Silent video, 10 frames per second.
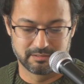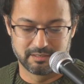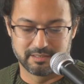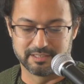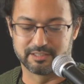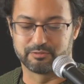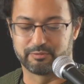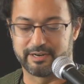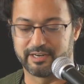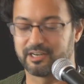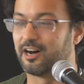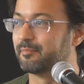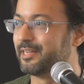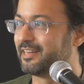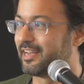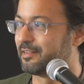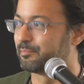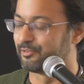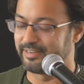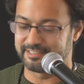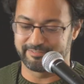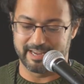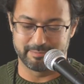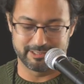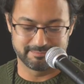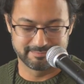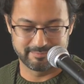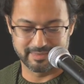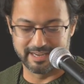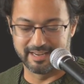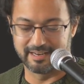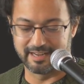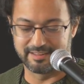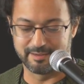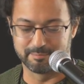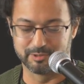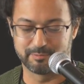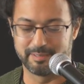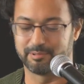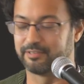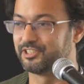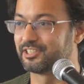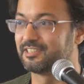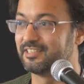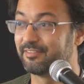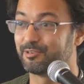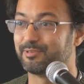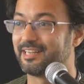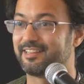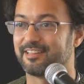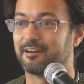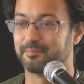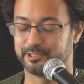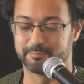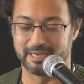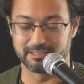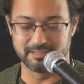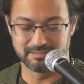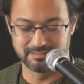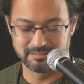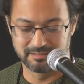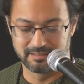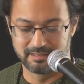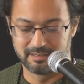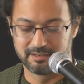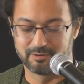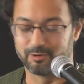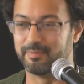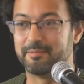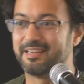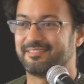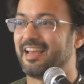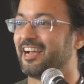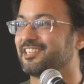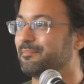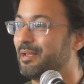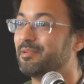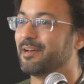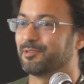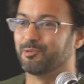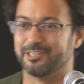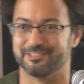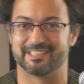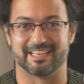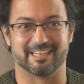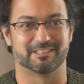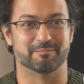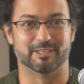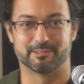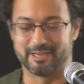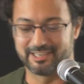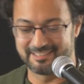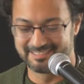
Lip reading: This is a very common and pervasive habit, and I think most people have just never really thought much about it. Or maybe I'm the one who's thinking too much about it.